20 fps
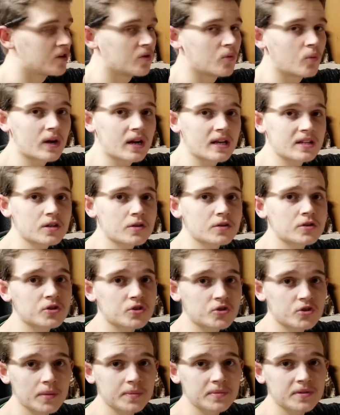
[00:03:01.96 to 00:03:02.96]
when I start the
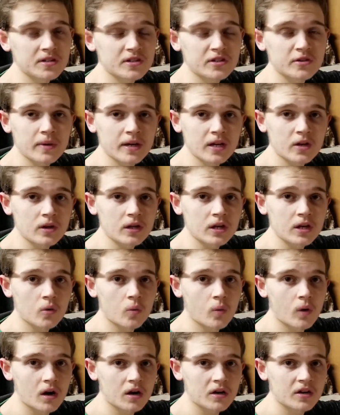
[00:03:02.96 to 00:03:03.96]
script to make Leo
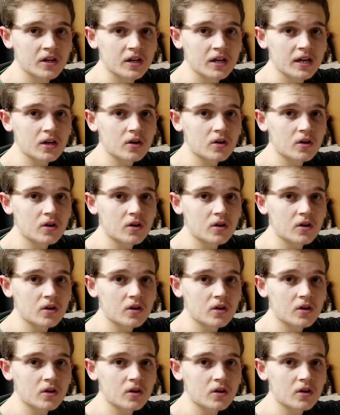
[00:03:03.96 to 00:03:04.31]
walk, it'll